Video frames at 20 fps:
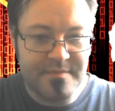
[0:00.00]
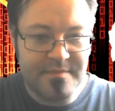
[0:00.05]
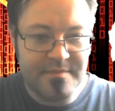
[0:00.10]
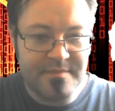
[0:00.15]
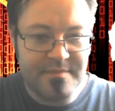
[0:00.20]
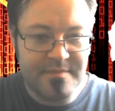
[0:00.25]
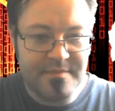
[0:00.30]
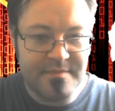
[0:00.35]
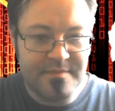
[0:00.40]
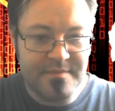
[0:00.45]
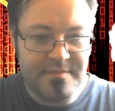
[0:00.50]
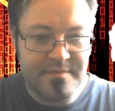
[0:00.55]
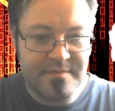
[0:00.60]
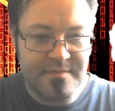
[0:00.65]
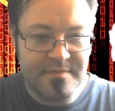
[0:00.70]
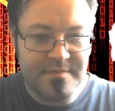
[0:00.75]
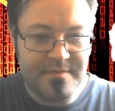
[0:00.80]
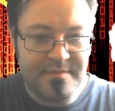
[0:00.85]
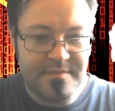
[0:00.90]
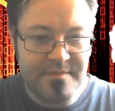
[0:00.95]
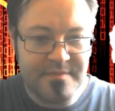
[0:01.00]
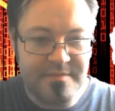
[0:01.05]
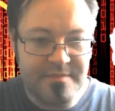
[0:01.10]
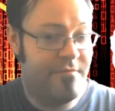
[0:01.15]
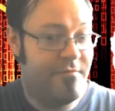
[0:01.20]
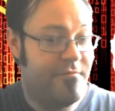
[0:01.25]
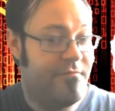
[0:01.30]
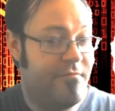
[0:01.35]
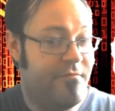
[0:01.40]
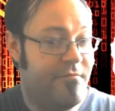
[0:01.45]
and
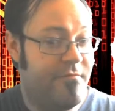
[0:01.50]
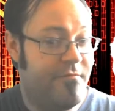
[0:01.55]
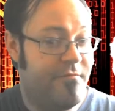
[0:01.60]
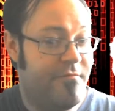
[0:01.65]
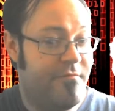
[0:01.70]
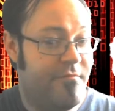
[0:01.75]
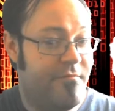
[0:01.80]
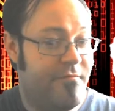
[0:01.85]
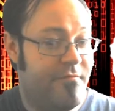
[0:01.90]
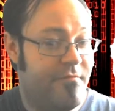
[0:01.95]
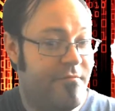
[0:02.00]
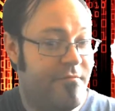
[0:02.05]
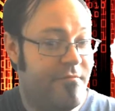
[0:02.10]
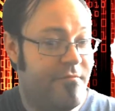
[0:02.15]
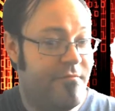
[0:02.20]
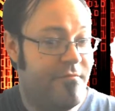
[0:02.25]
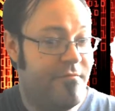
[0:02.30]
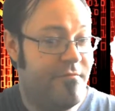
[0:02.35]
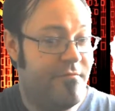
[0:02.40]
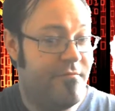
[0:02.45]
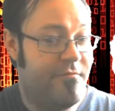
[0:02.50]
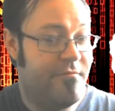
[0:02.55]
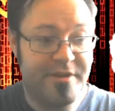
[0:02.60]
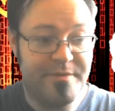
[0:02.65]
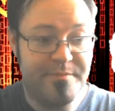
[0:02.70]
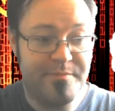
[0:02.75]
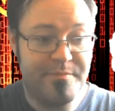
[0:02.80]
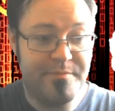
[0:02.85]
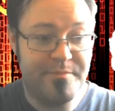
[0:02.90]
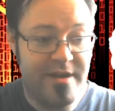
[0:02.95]
Feral
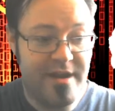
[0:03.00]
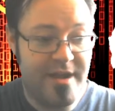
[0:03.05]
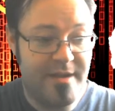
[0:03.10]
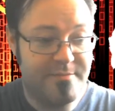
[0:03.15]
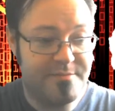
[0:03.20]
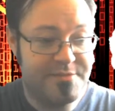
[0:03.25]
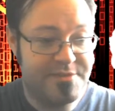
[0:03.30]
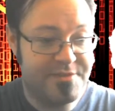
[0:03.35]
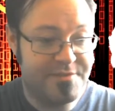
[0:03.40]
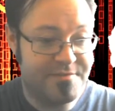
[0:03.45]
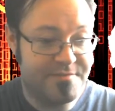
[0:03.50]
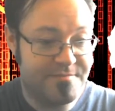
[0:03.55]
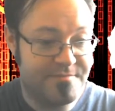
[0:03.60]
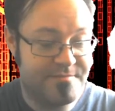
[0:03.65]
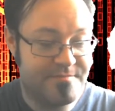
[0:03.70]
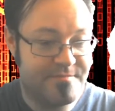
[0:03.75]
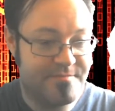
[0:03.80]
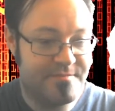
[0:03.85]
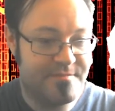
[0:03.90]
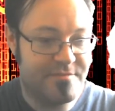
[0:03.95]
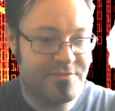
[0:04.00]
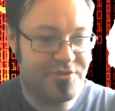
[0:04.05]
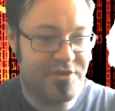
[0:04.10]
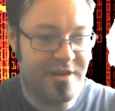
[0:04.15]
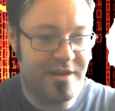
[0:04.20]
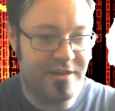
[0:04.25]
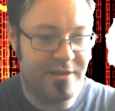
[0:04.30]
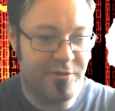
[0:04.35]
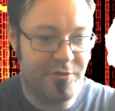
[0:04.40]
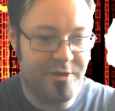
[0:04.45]
Spirit, perhaps. Try
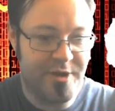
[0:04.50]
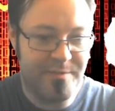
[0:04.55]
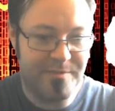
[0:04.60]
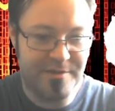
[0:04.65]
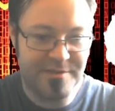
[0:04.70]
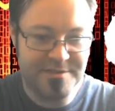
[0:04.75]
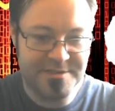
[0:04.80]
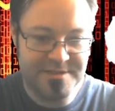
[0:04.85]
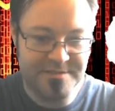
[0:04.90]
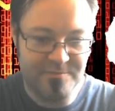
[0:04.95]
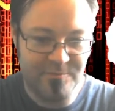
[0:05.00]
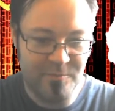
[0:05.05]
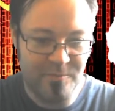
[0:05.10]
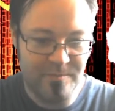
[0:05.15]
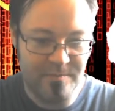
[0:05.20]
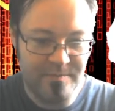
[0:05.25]
to load up on some